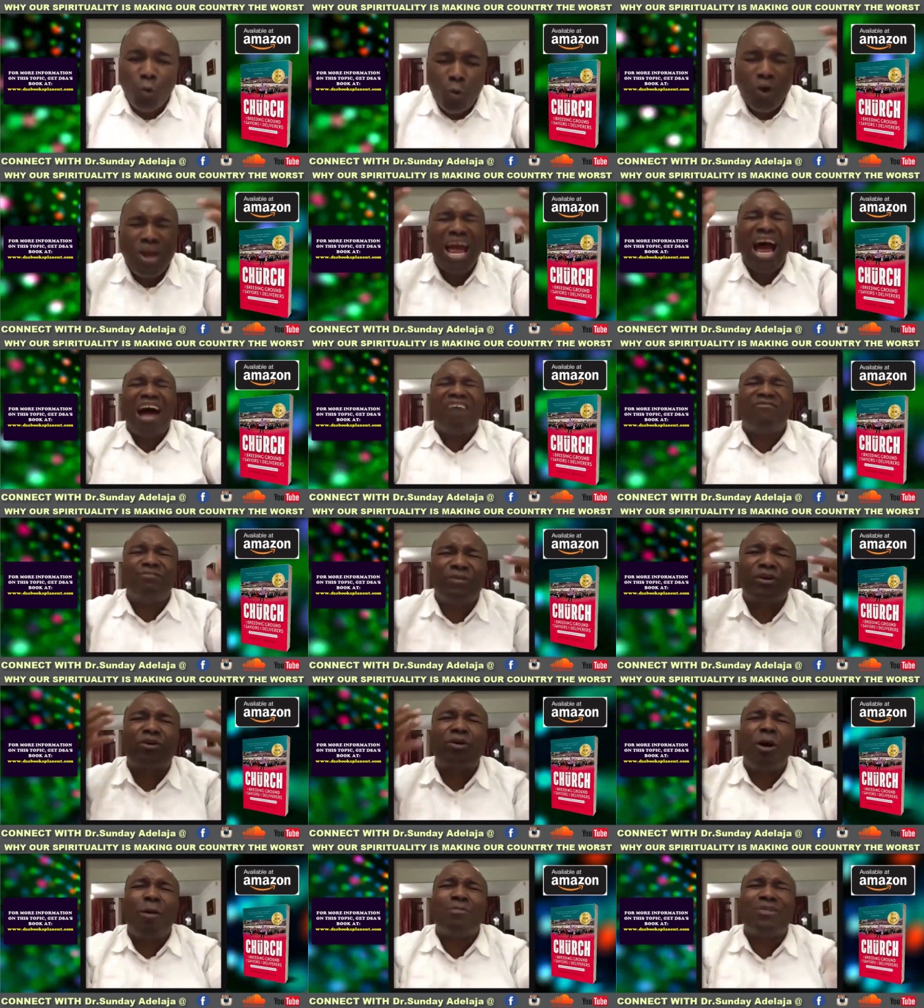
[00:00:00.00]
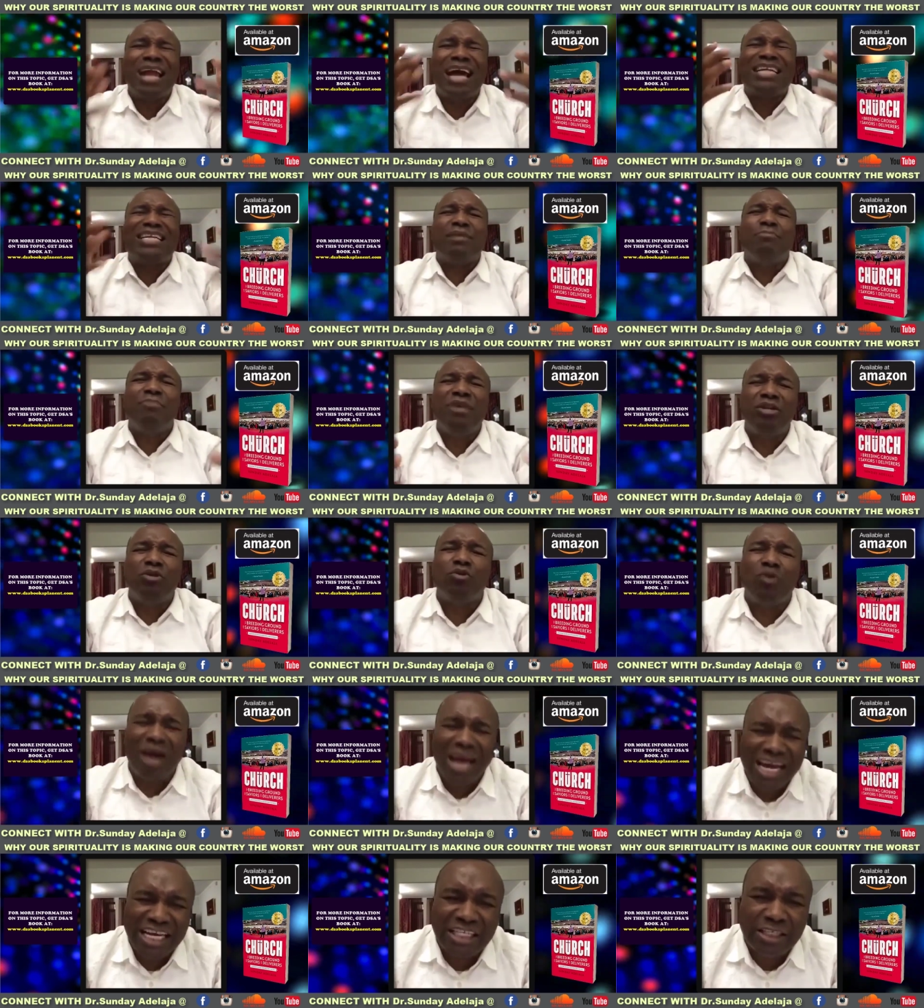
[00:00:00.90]
We have become like the
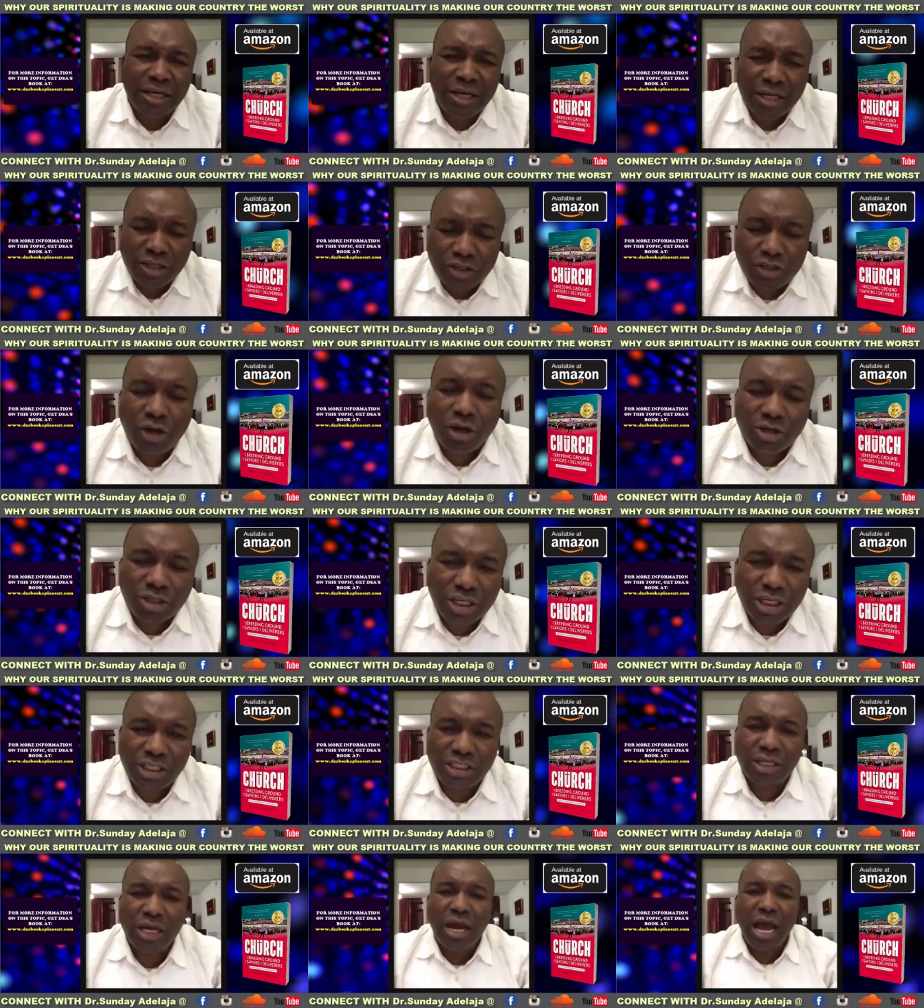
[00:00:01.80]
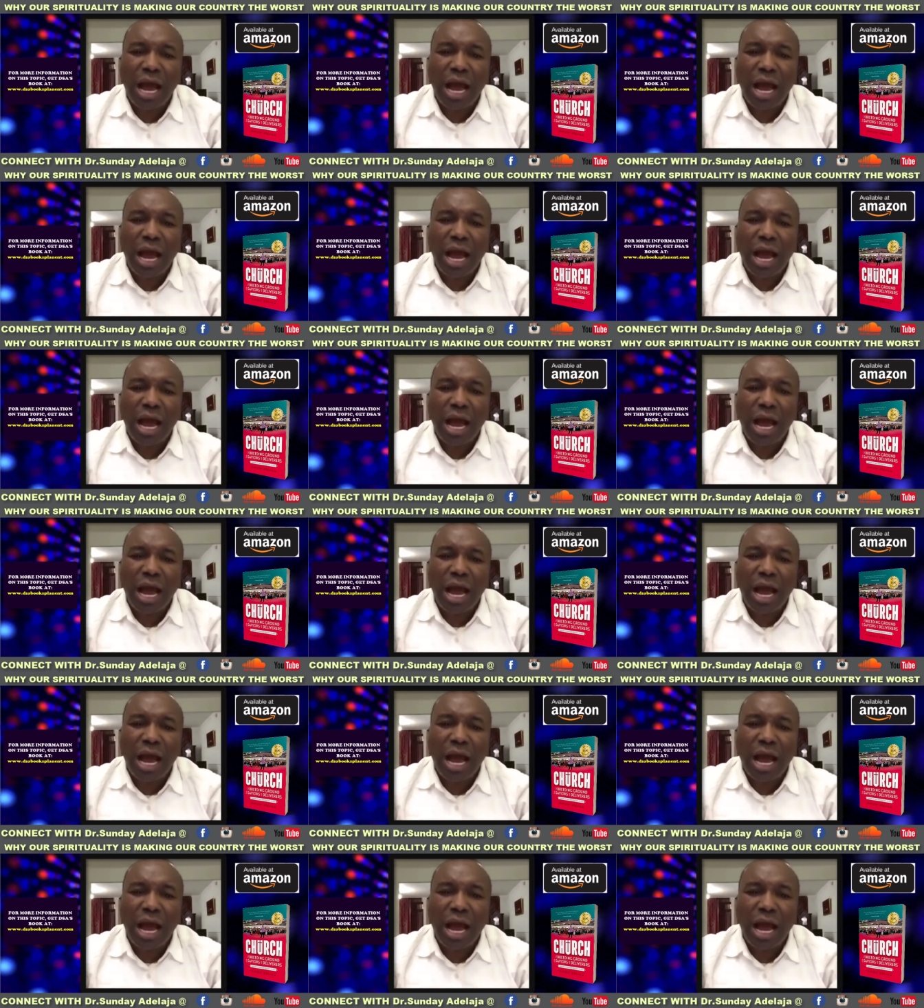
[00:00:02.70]
middle age churches.